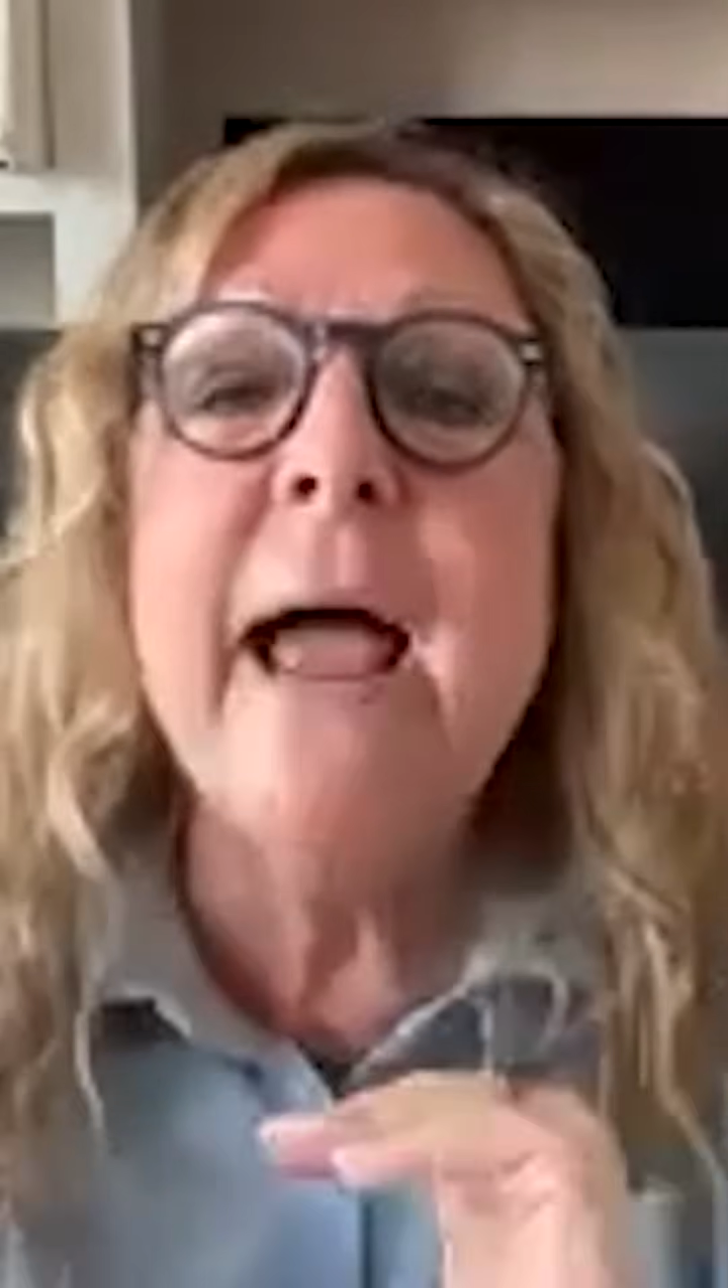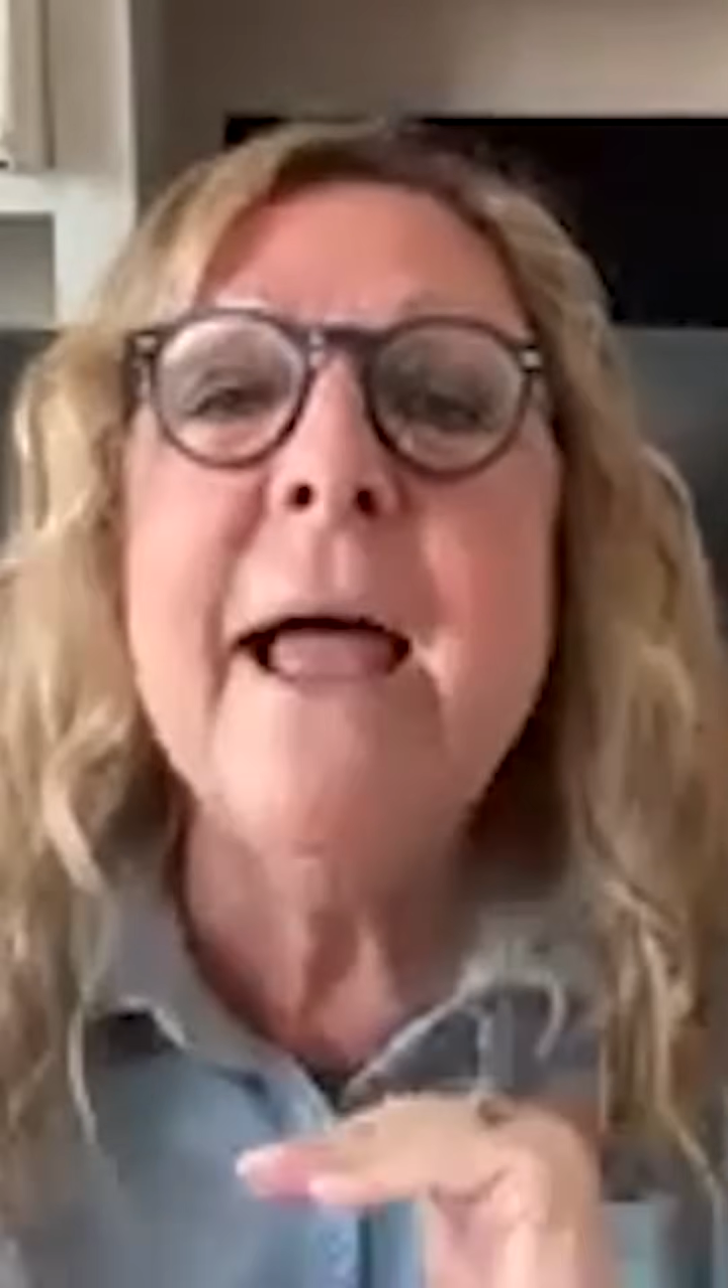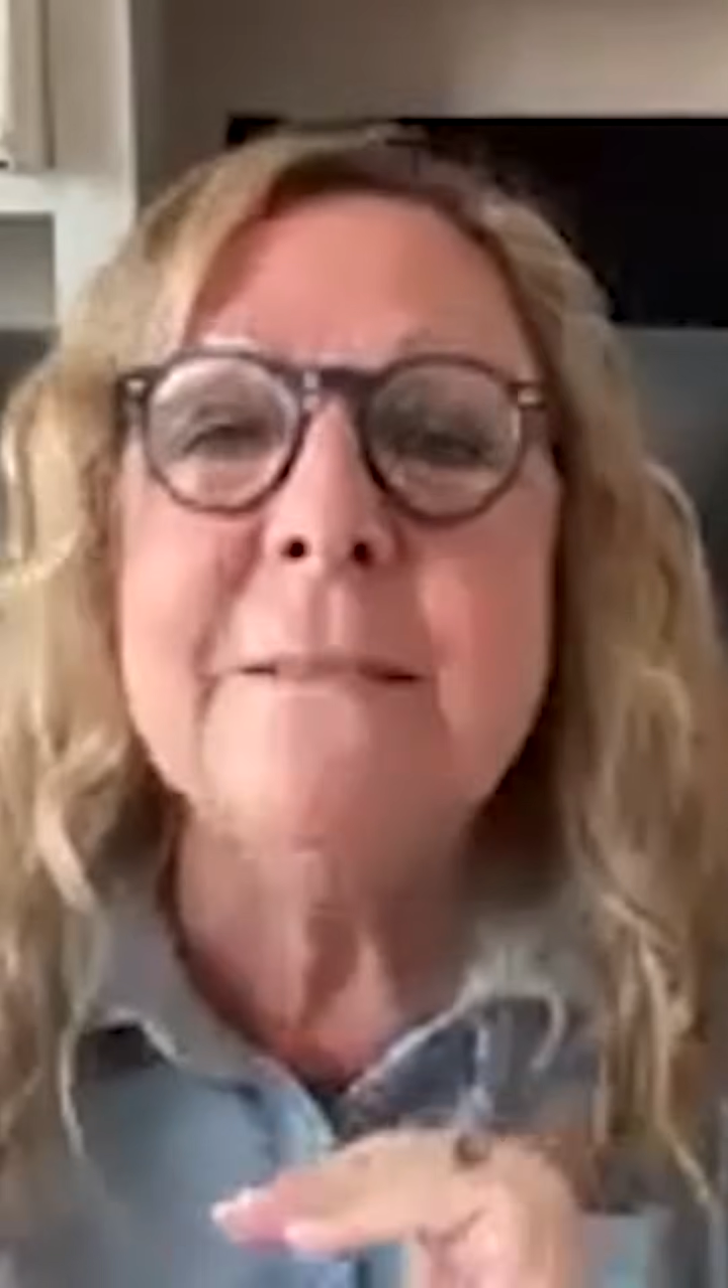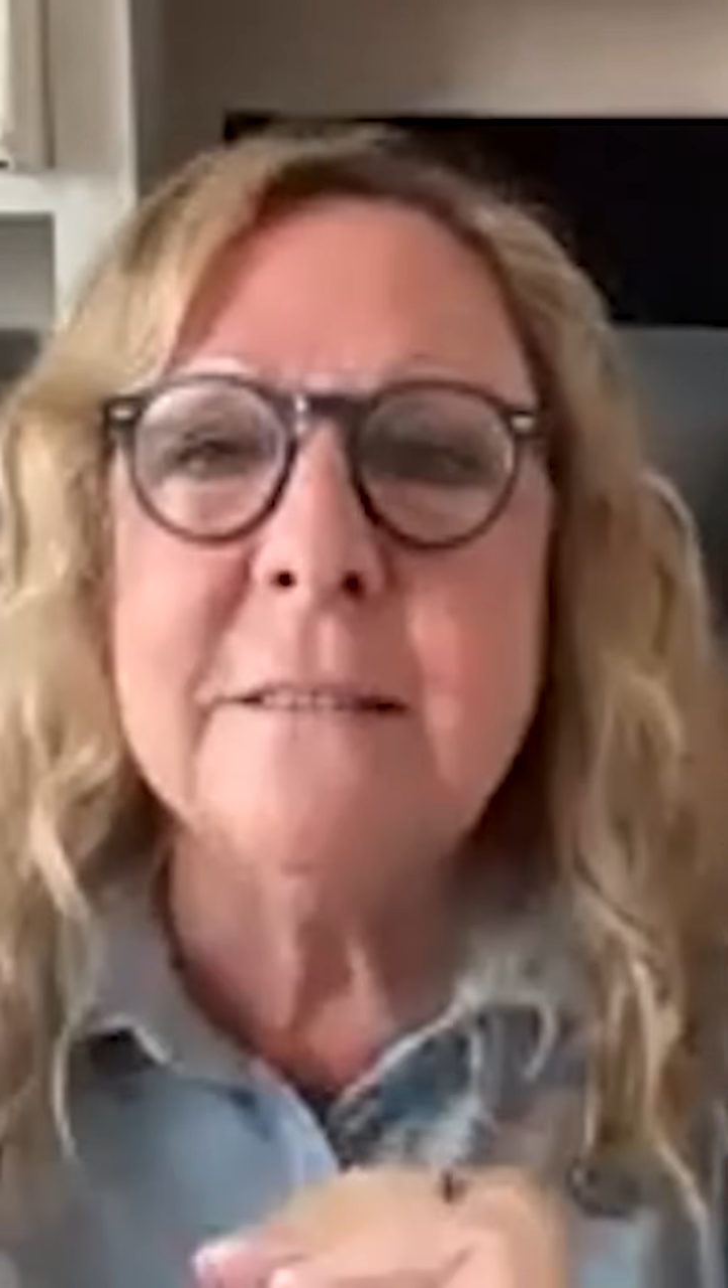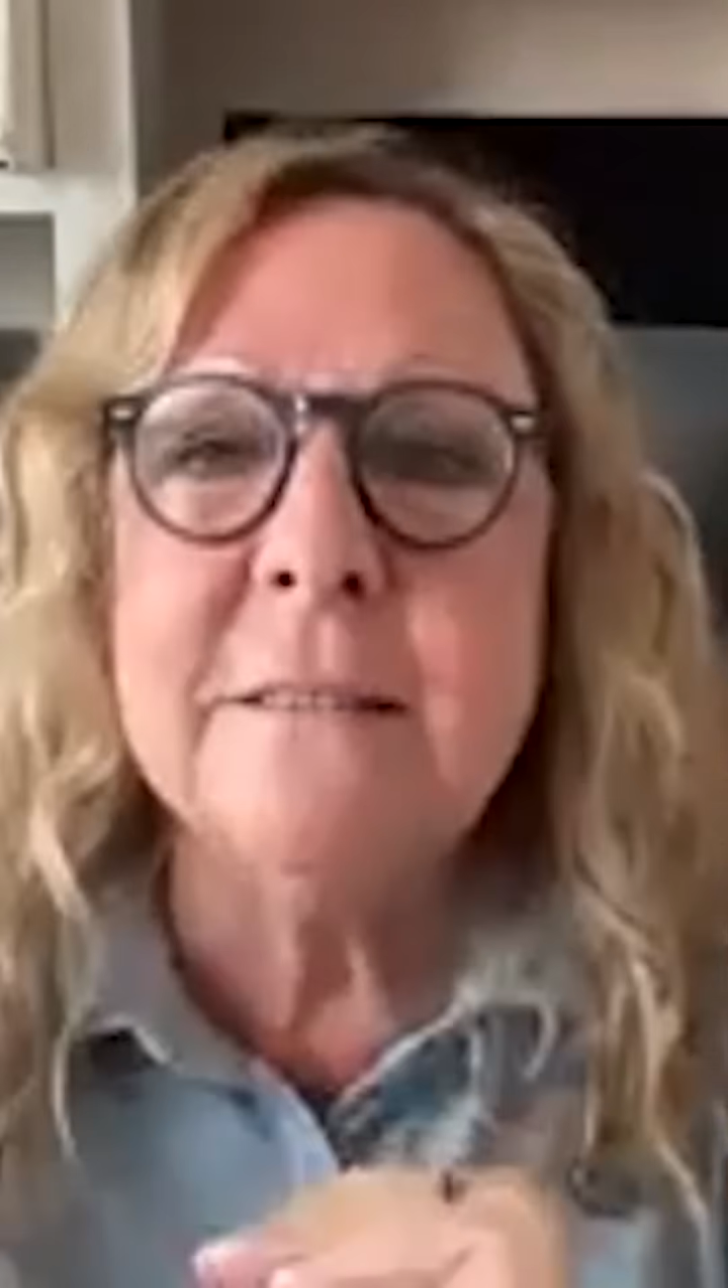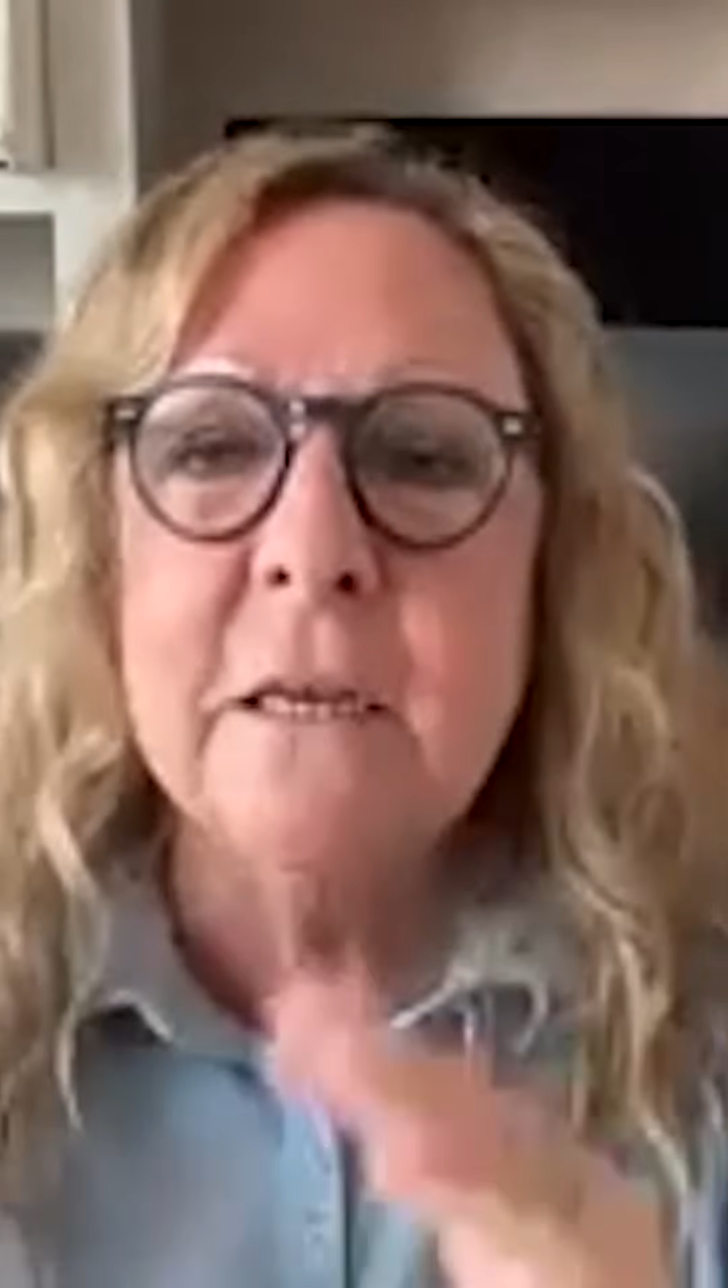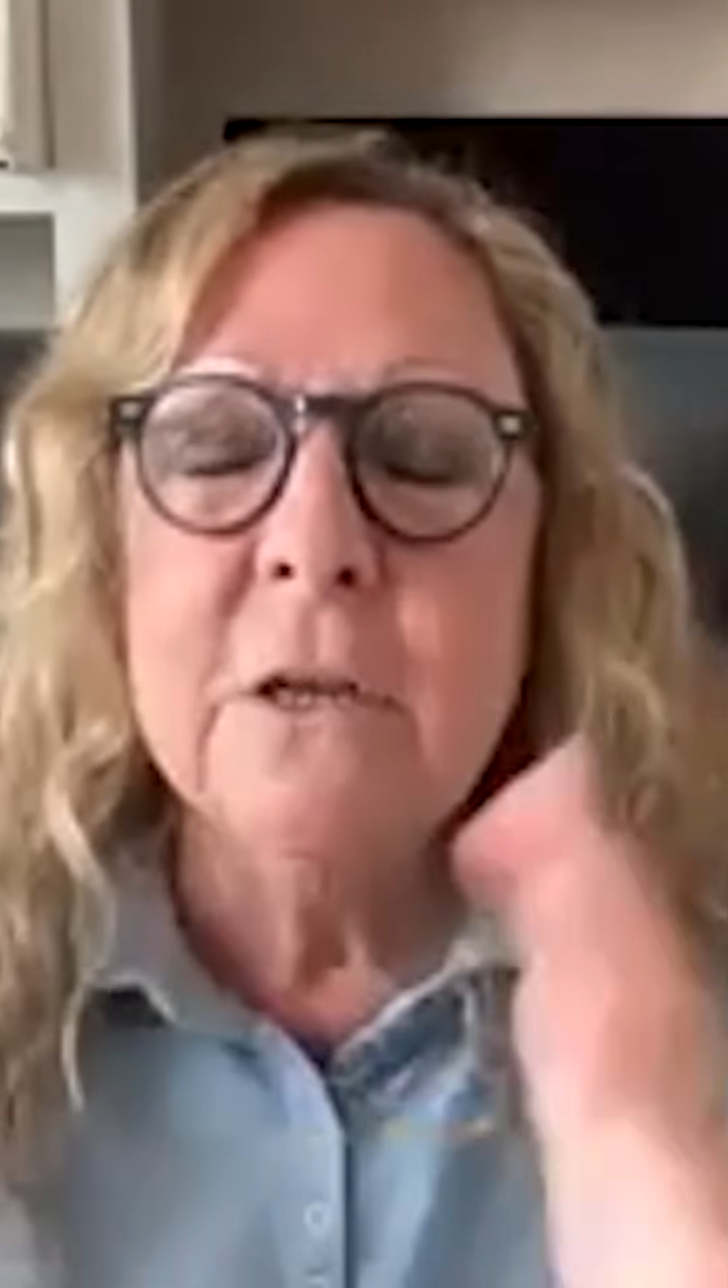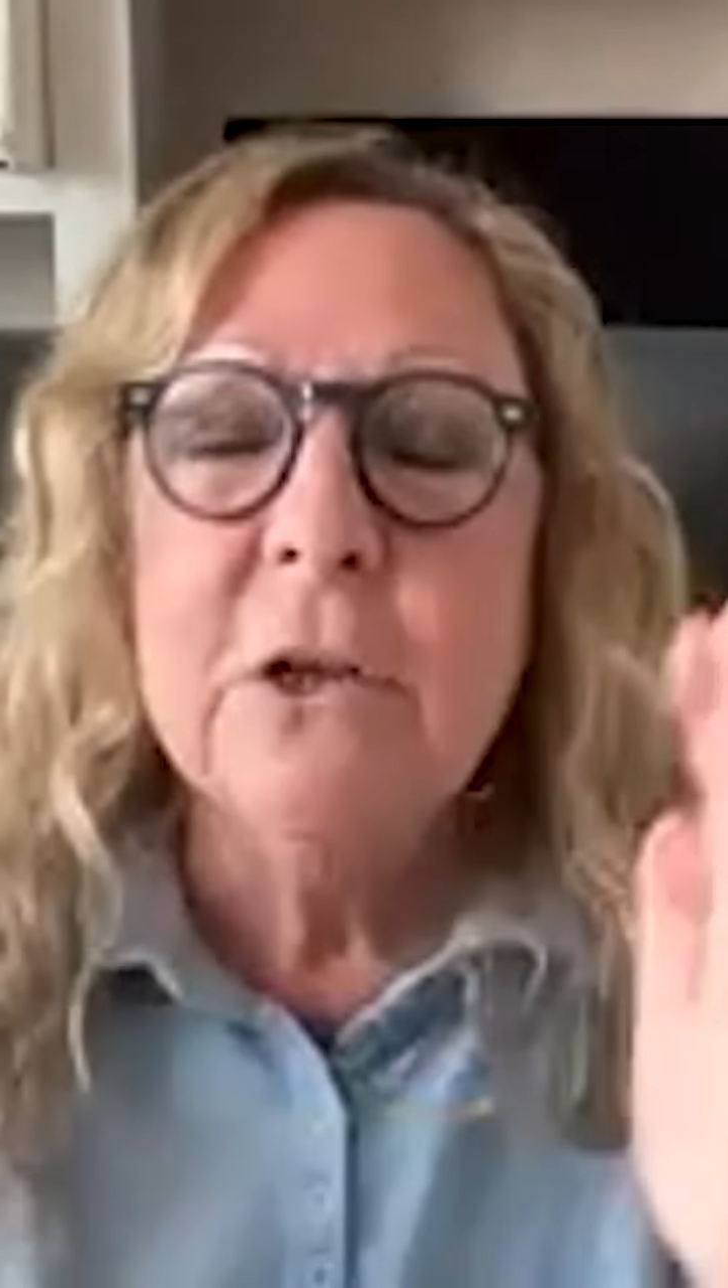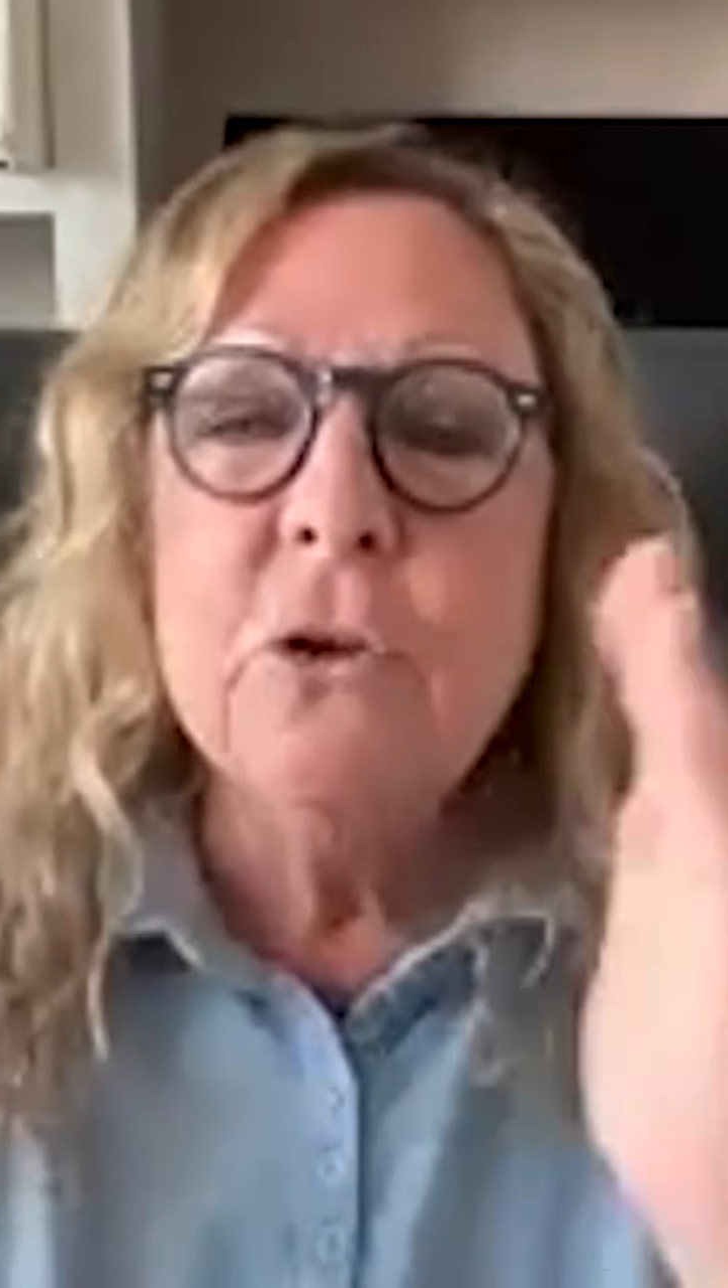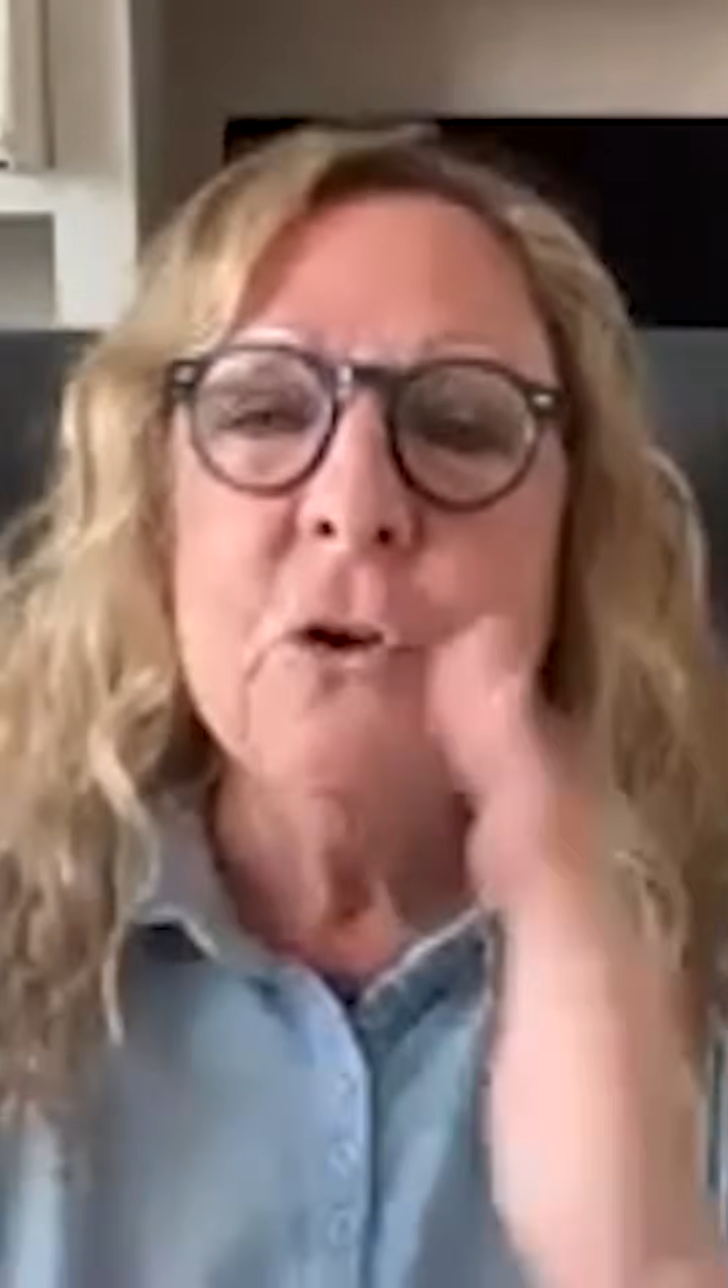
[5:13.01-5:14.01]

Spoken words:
dance.